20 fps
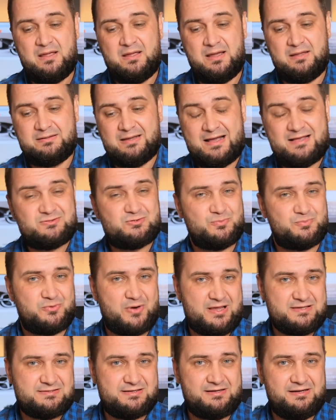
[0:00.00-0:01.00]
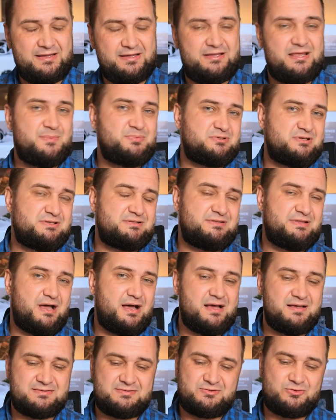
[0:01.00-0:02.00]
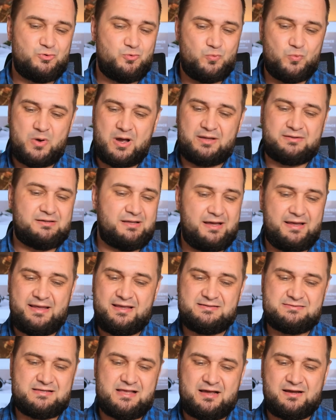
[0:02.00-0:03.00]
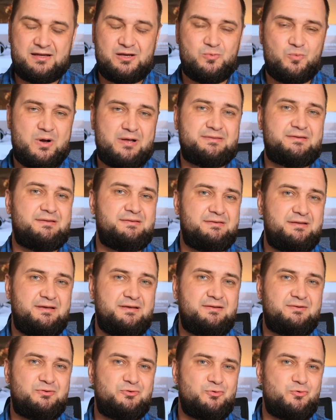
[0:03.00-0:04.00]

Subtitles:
And unsurprisingly, HYPSOS does to WANDLA exactly what it did